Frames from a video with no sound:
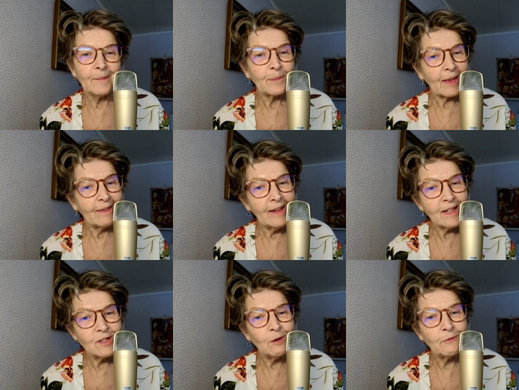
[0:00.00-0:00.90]

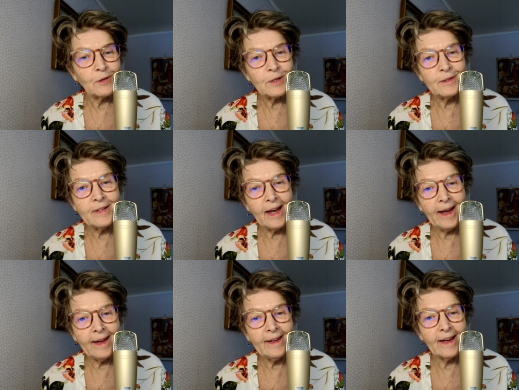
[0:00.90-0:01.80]
that's all for
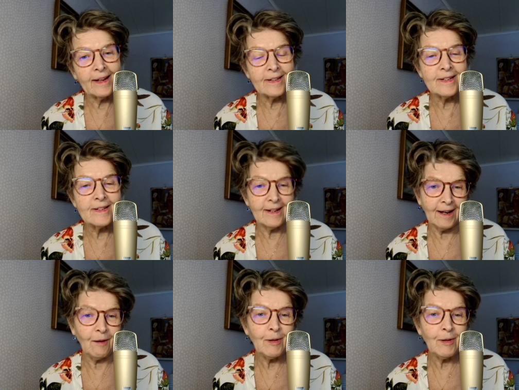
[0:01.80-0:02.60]
today, and I will